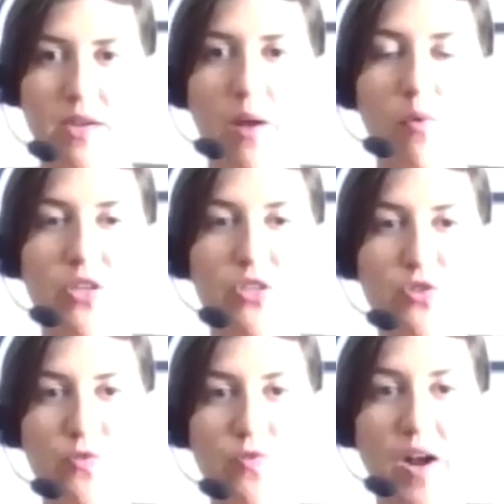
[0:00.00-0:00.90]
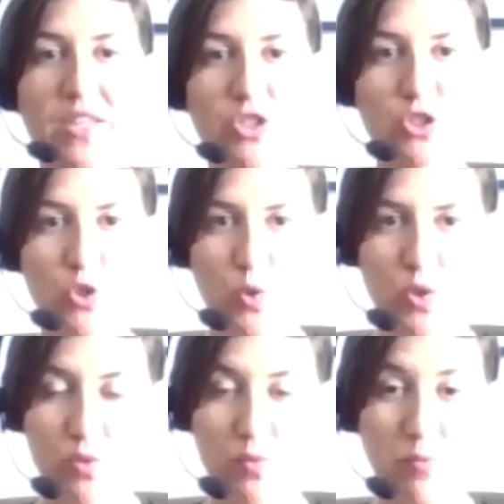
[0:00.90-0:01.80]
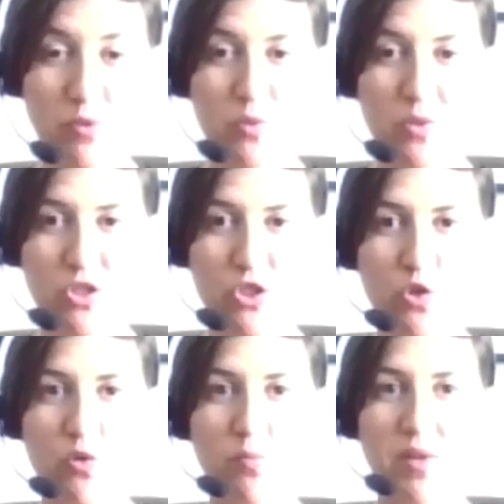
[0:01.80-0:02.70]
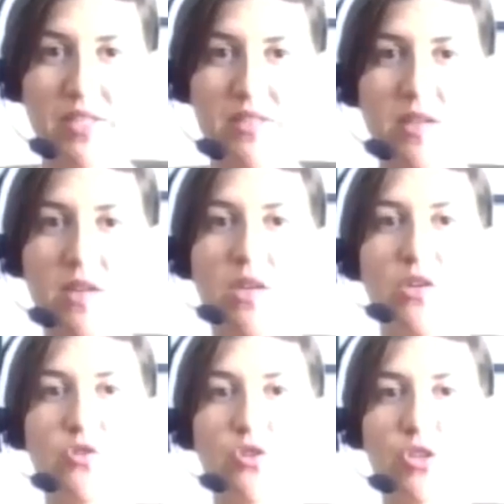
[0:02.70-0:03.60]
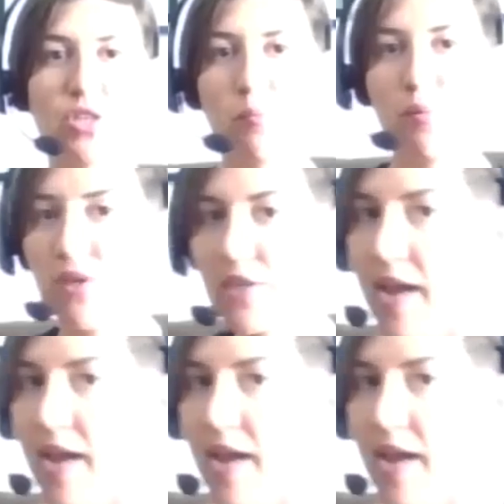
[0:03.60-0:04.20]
I want you to find your shoulder in between your shoulder blades. So you're going to put your